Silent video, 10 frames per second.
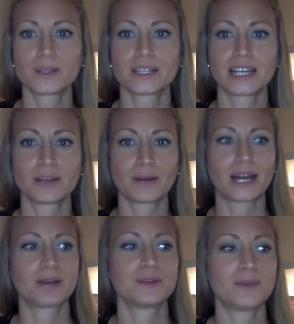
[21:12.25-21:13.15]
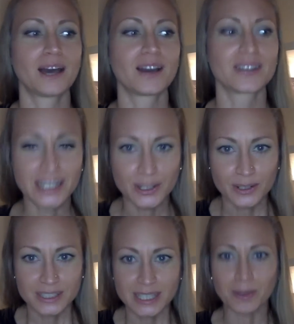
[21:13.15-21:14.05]
And then I go out and about and I
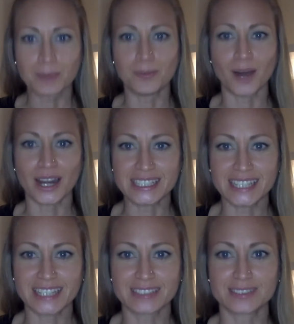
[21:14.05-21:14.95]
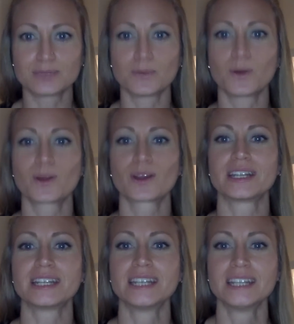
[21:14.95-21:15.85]
notice how my body tenses more
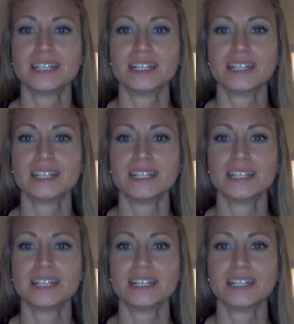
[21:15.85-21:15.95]
and